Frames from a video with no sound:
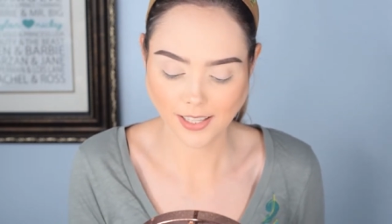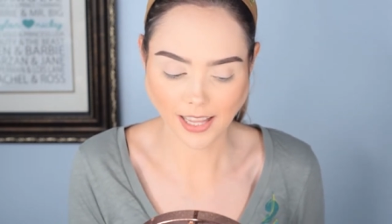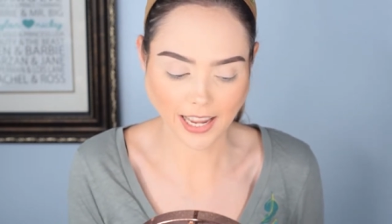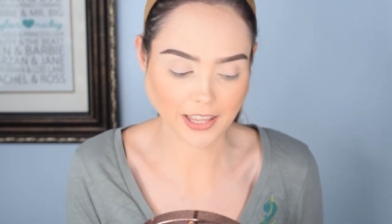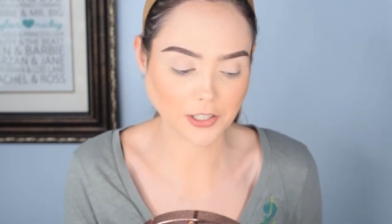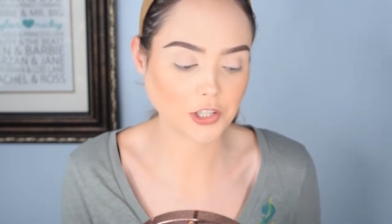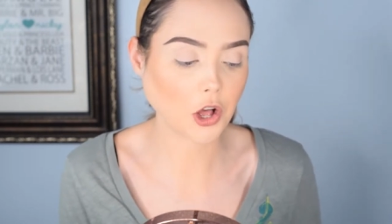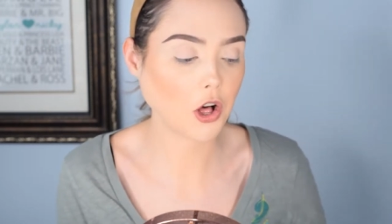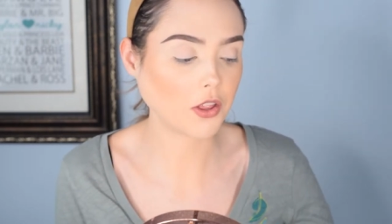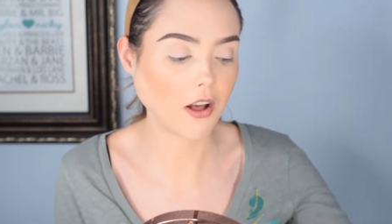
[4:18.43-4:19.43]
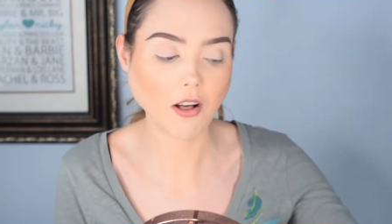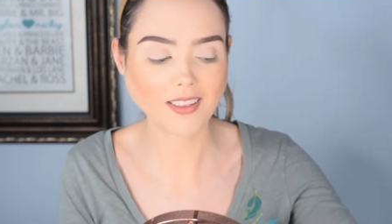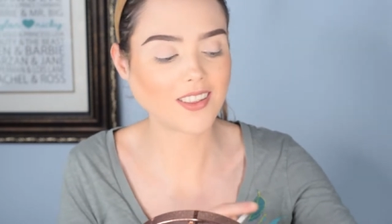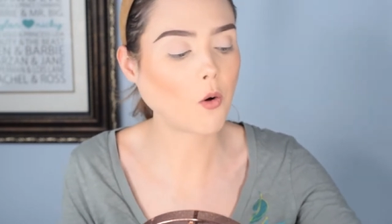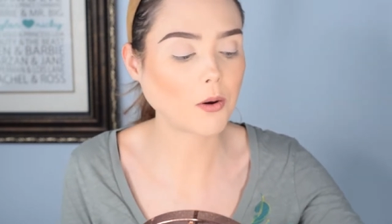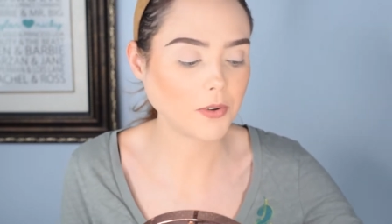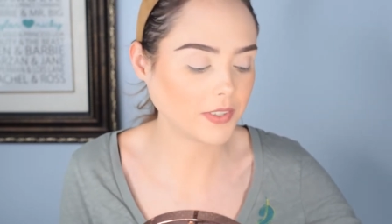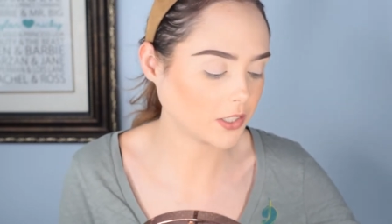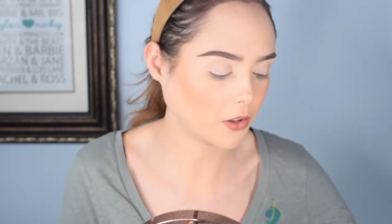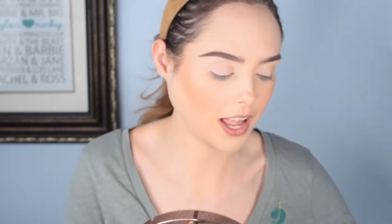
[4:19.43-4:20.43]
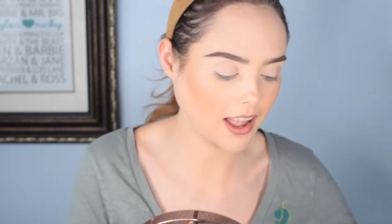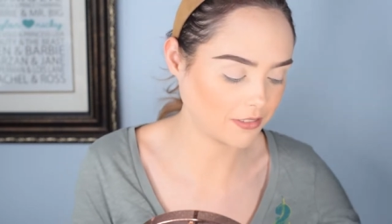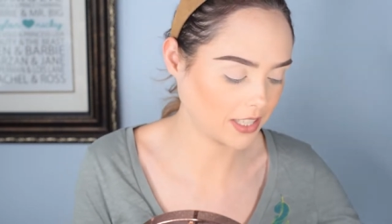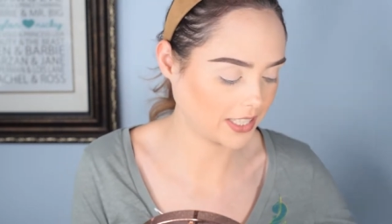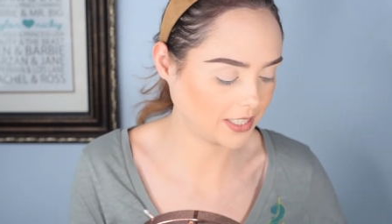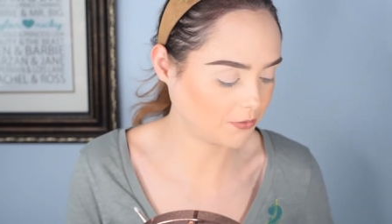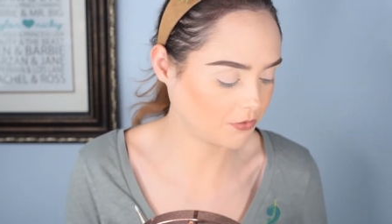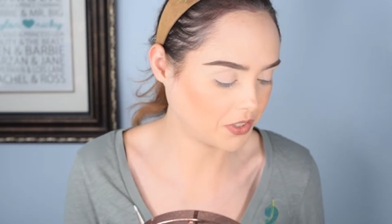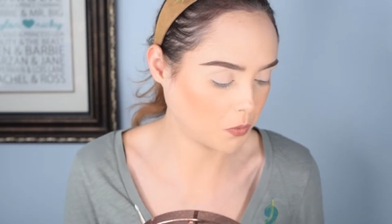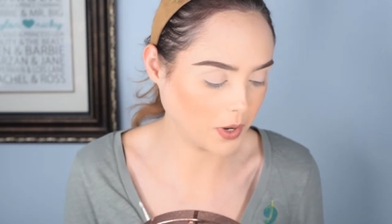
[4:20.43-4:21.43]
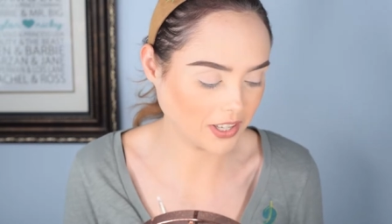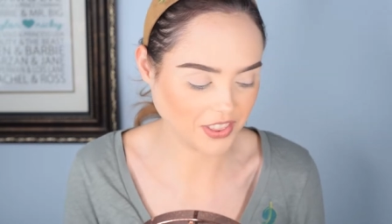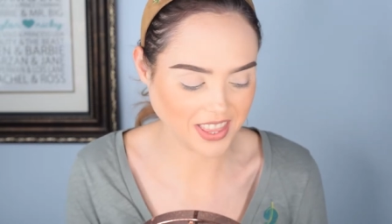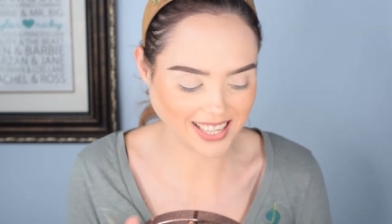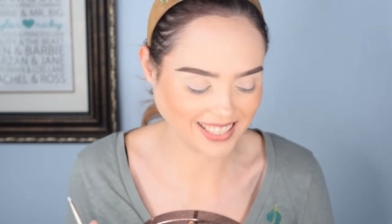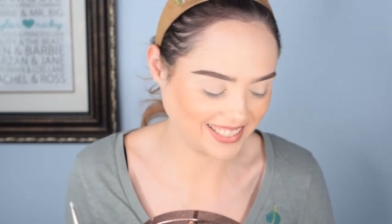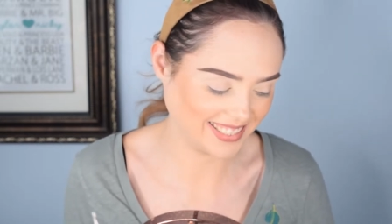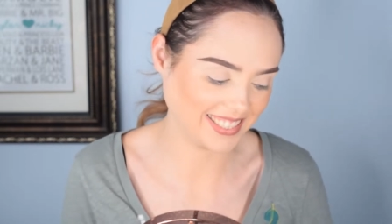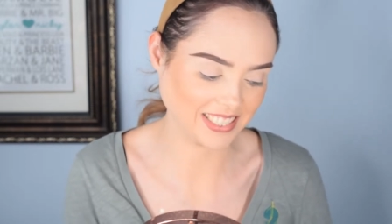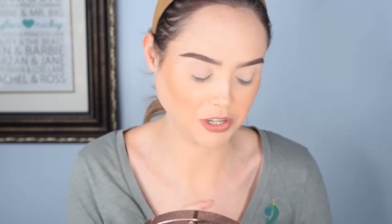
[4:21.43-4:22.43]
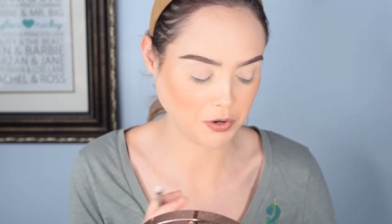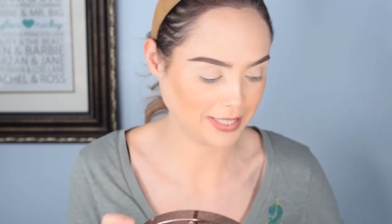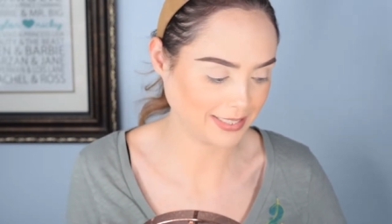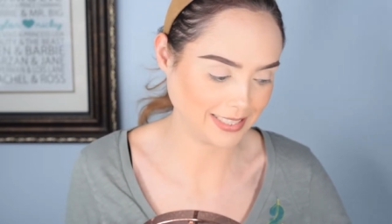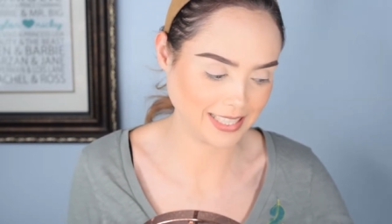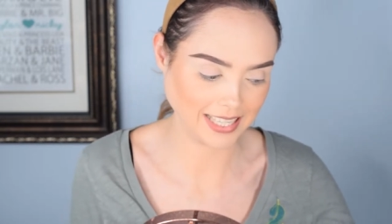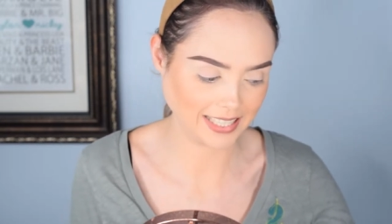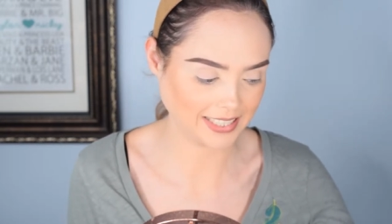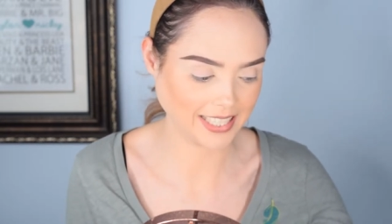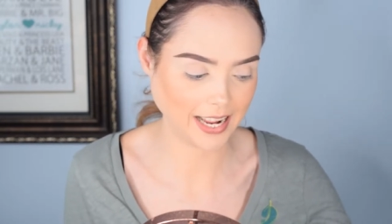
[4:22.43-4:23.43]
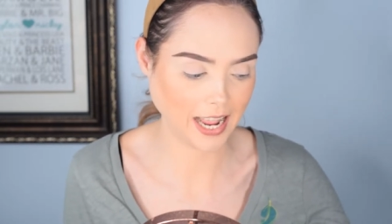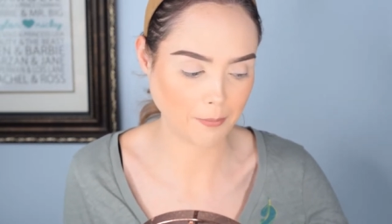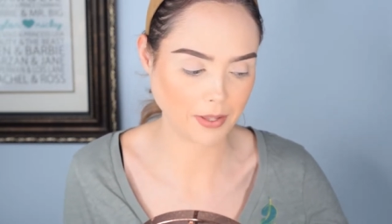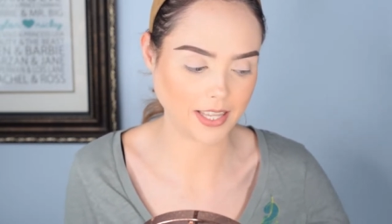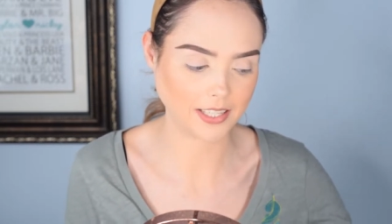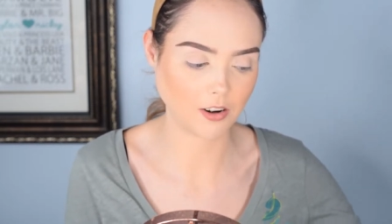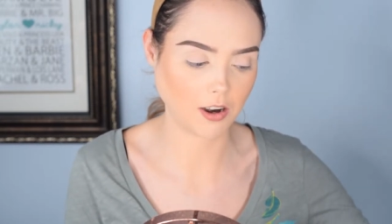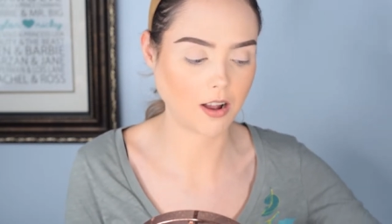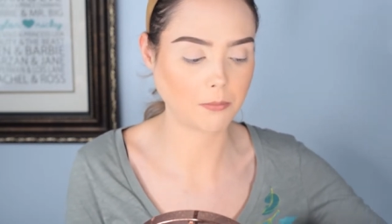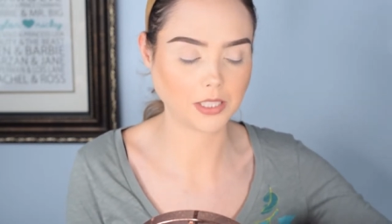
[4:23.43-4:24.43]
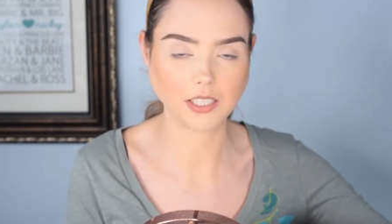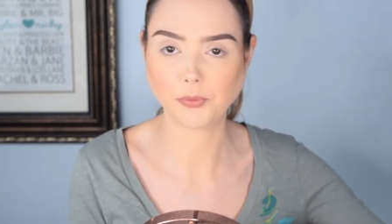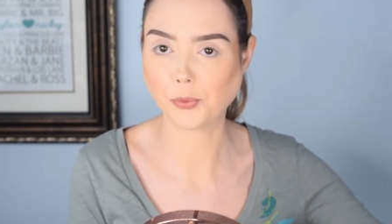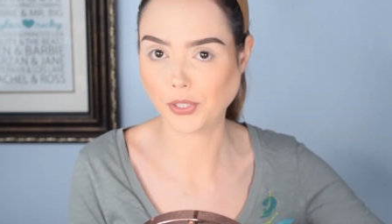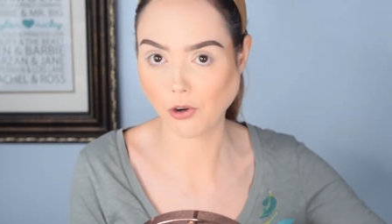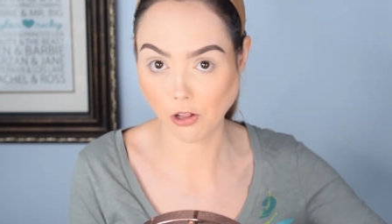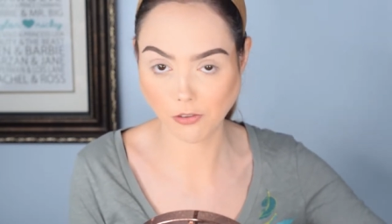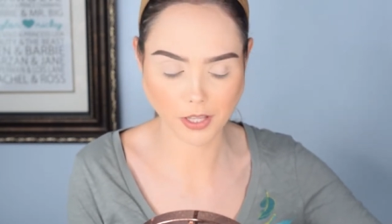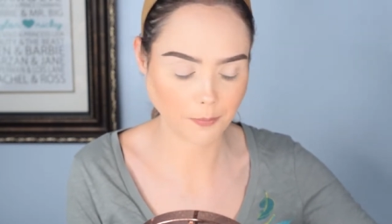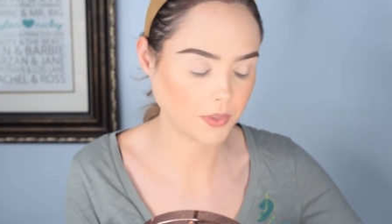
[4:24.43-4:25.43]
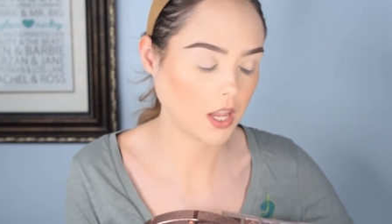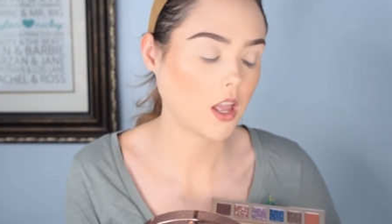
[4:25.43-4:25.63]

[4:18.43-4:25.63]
Like there's all uh, horror movies all have like weird things and crazy things that happen that are unbelievable in all of them.